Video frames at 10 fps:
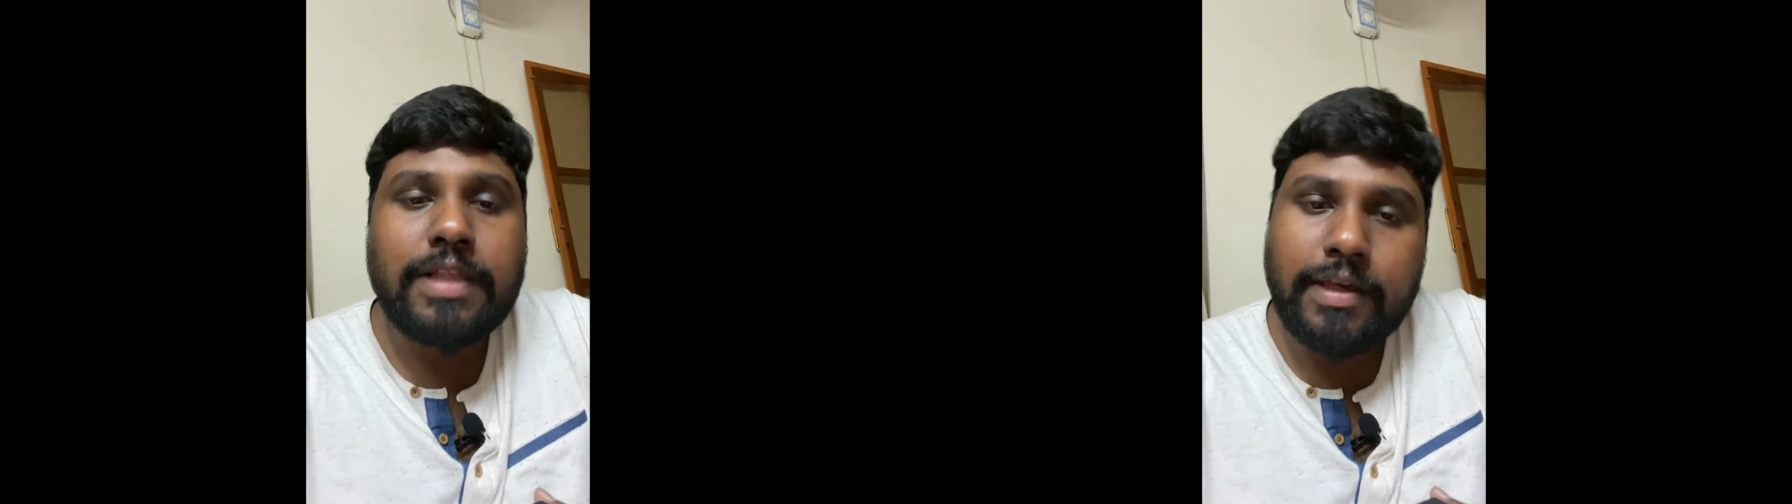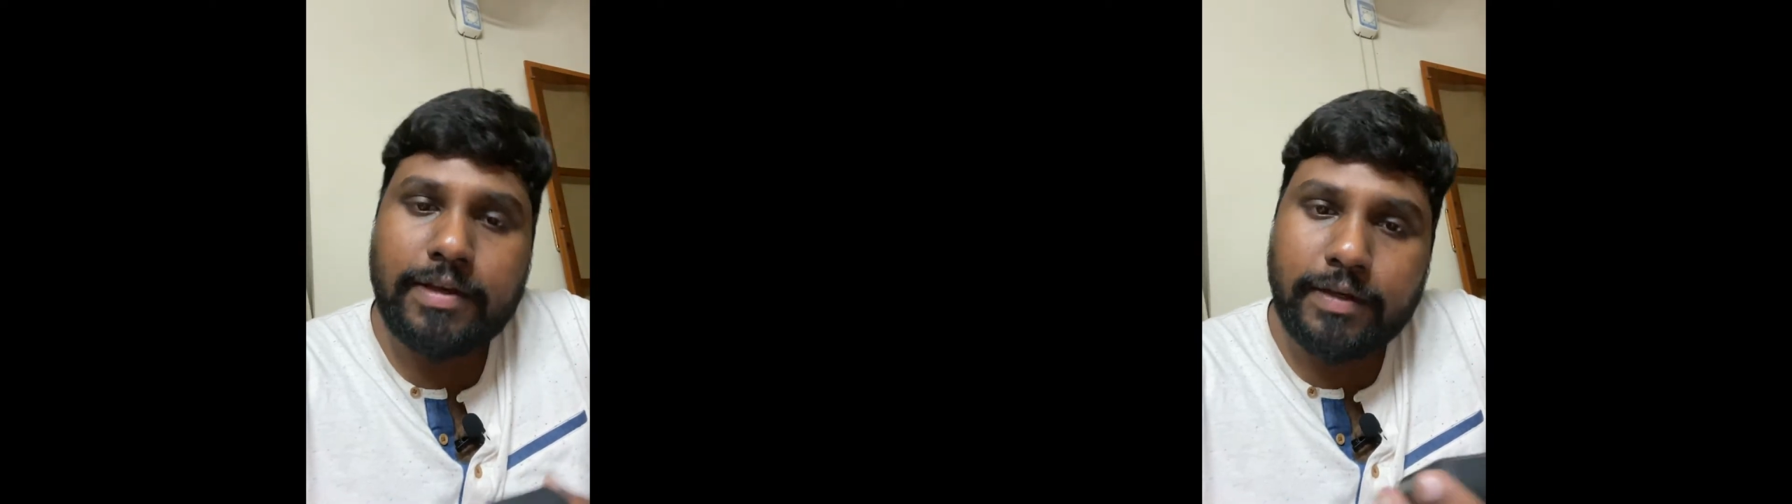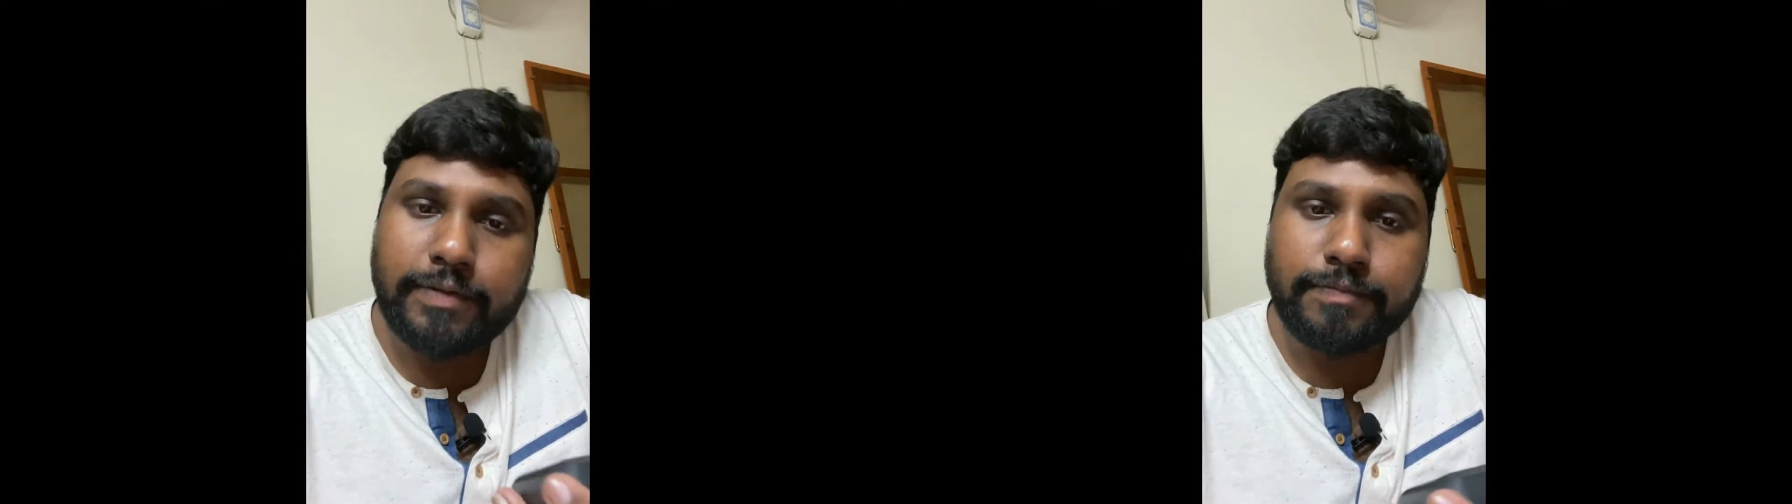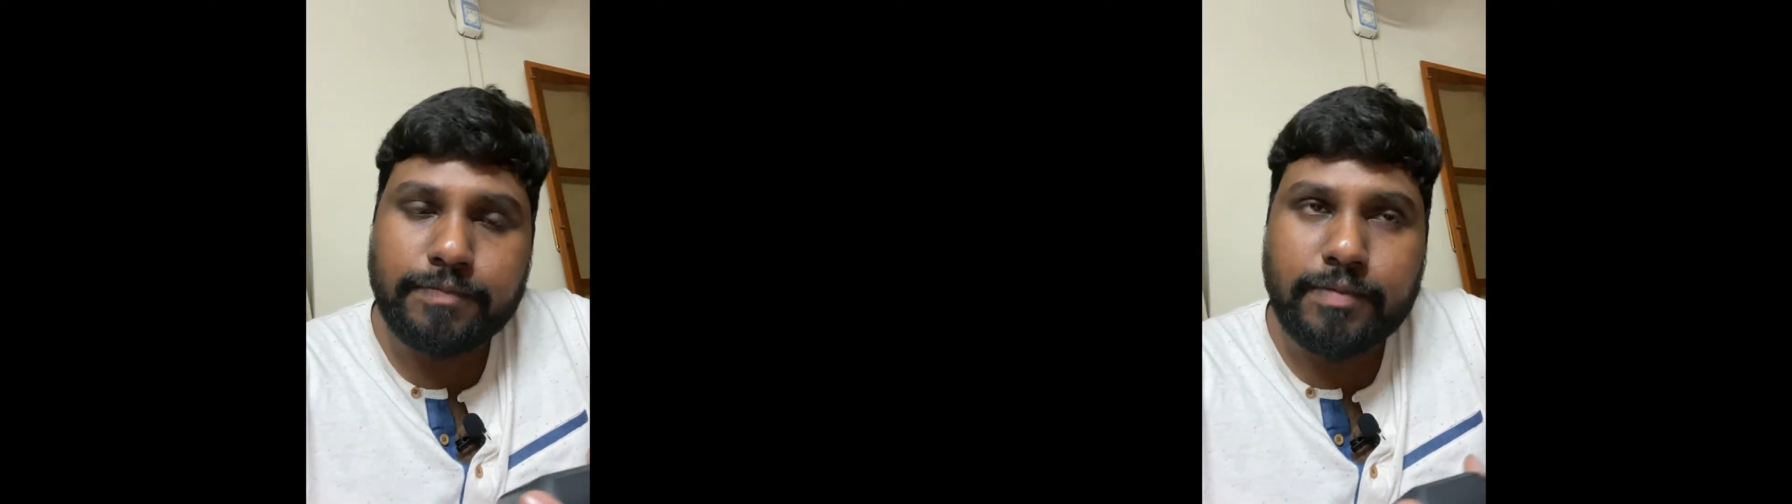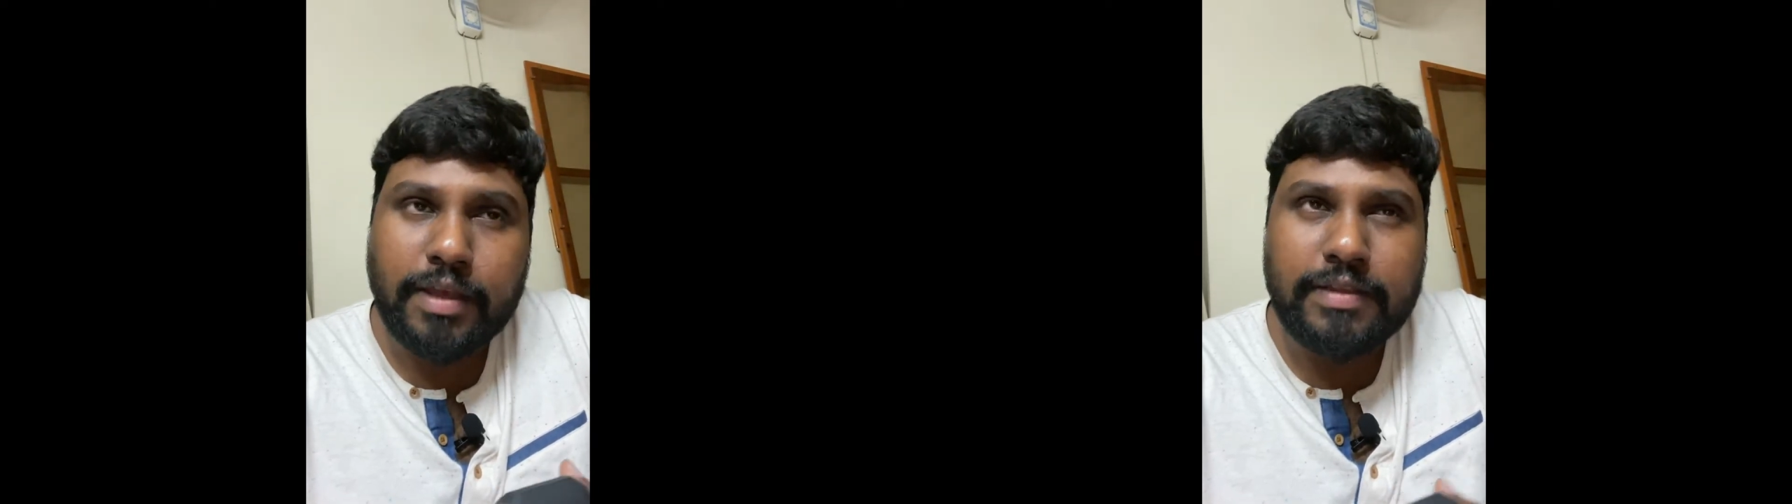like,
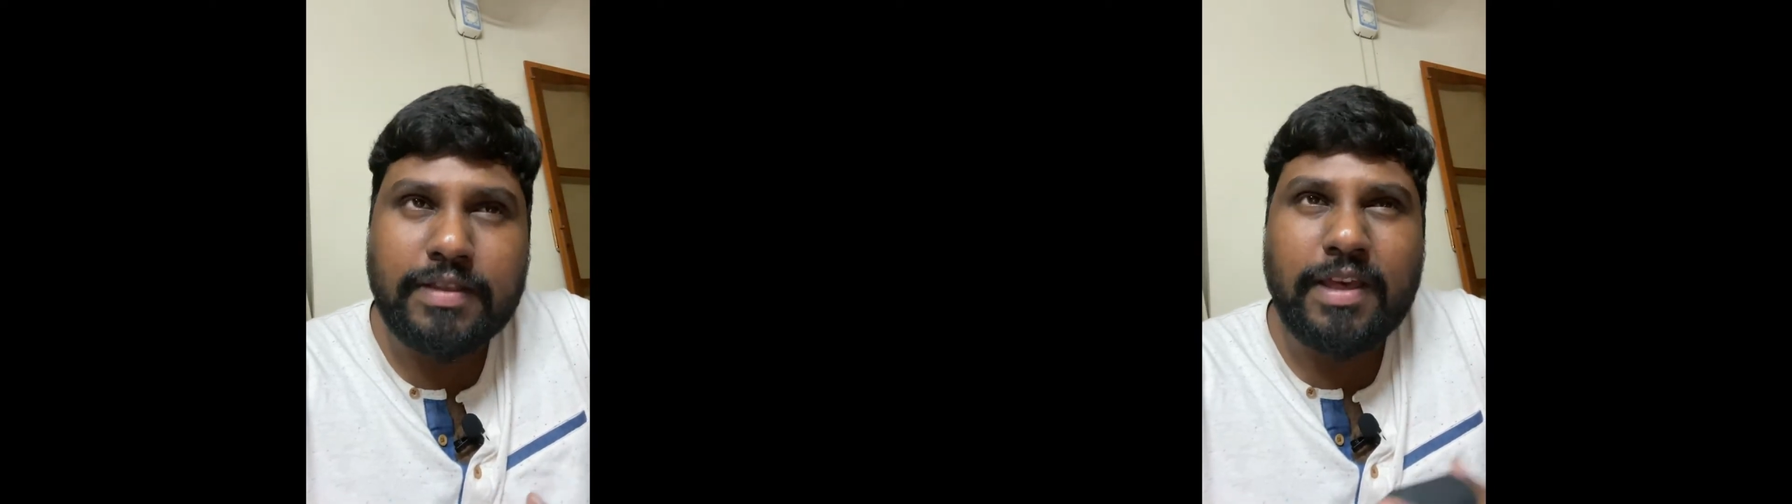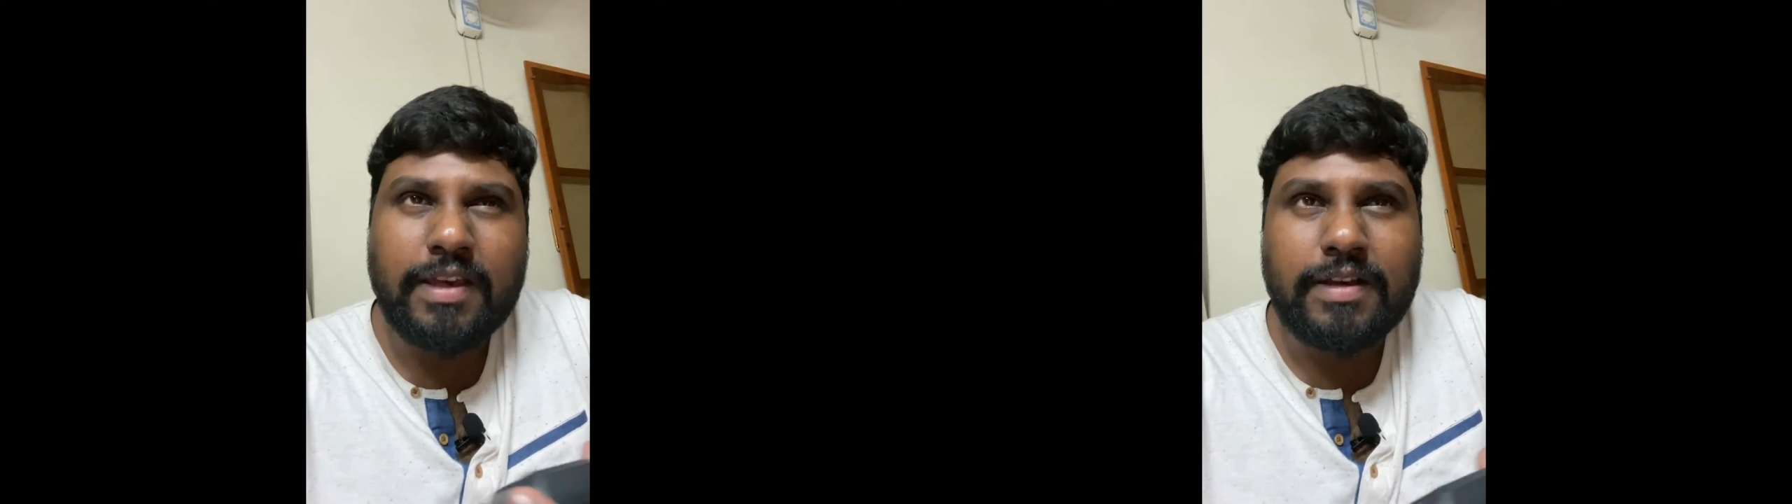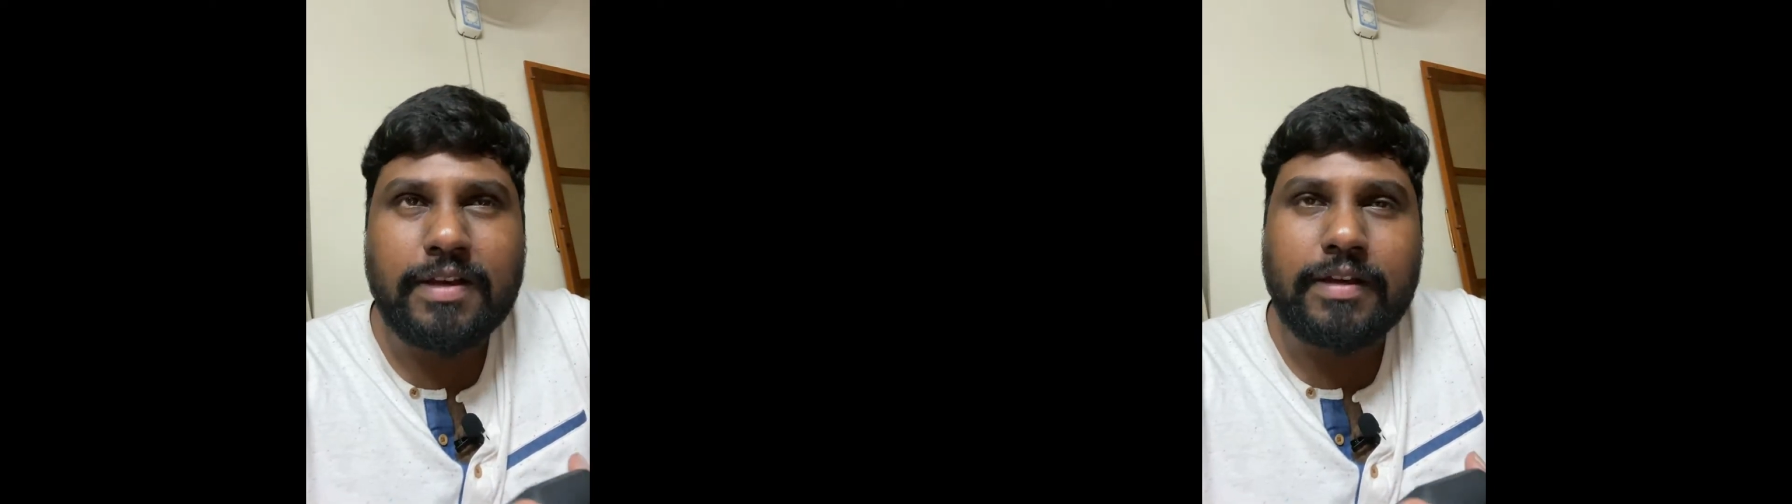it's like